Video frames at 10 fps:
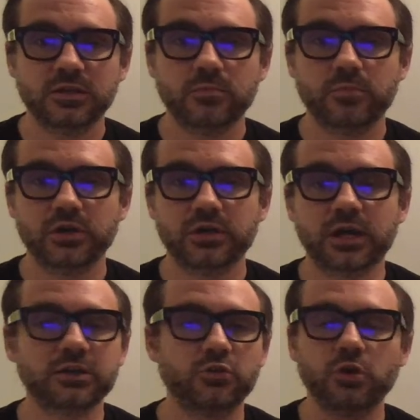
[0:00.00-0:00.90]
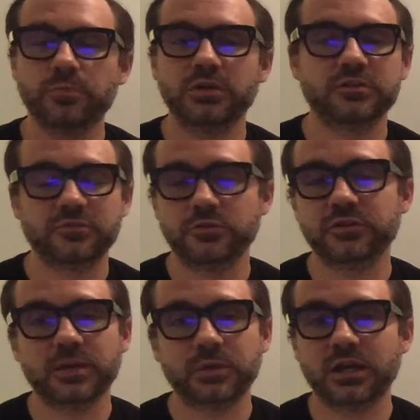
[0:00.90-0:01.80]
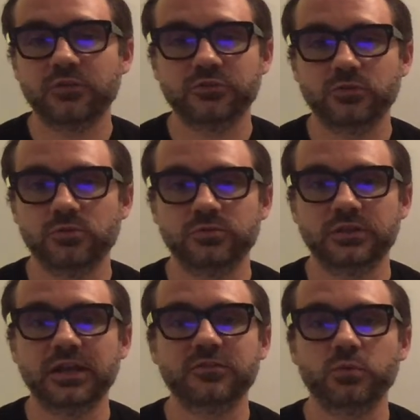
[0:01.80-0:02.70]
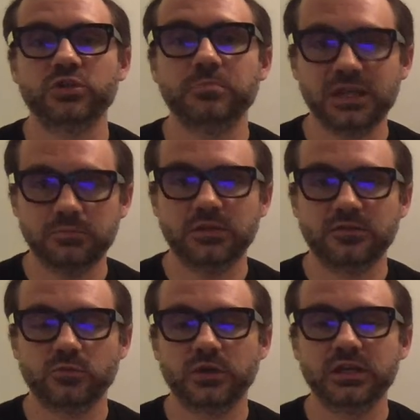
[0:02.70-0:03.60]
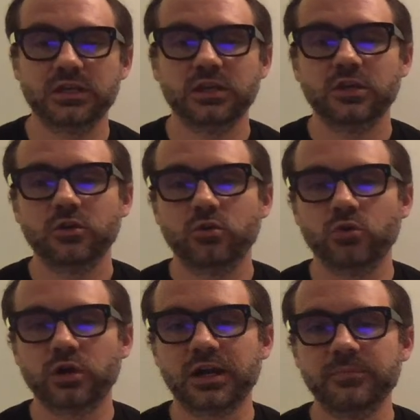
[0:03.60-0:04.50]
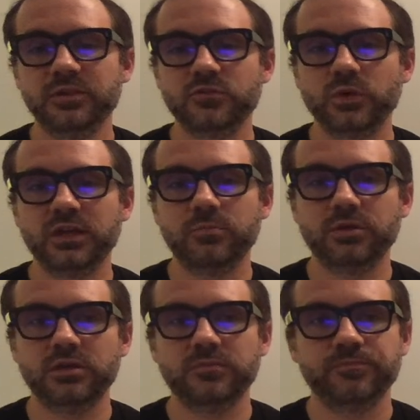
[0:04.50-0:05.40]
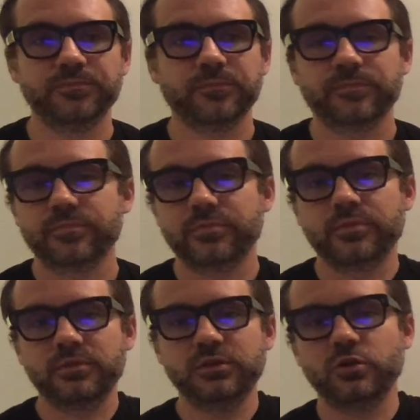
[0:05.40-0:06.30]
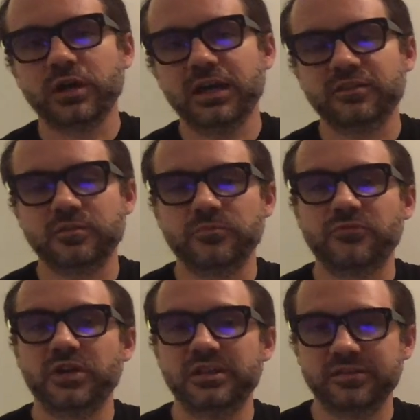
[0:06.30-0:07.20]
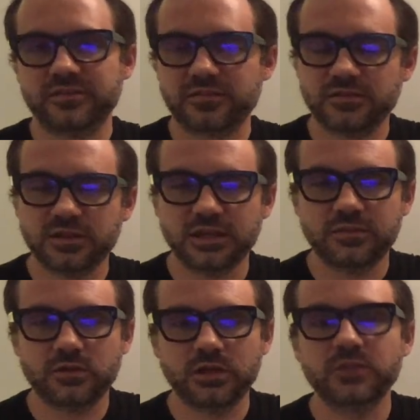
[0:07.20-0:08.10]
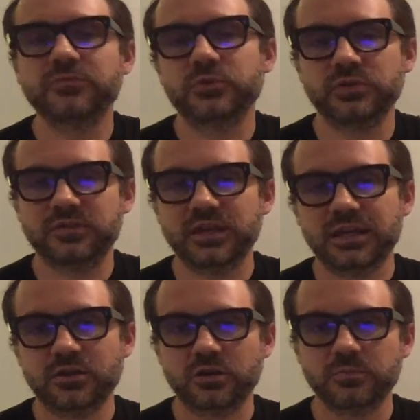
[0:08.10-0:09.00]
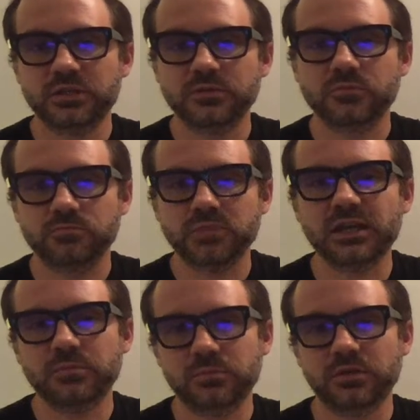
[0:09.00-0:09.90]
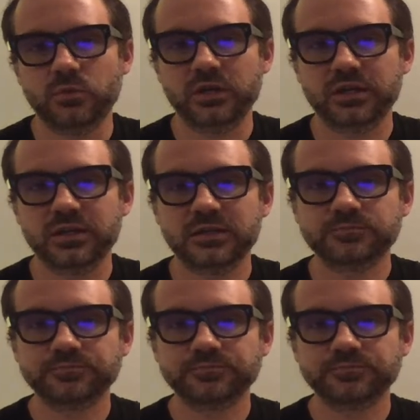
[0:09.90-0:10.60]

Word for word: but I grew up in a certain type of household, and that's what made me this way. Or I'm this way, but you know, I had some friends, and their influence they had on me made me be the way I am.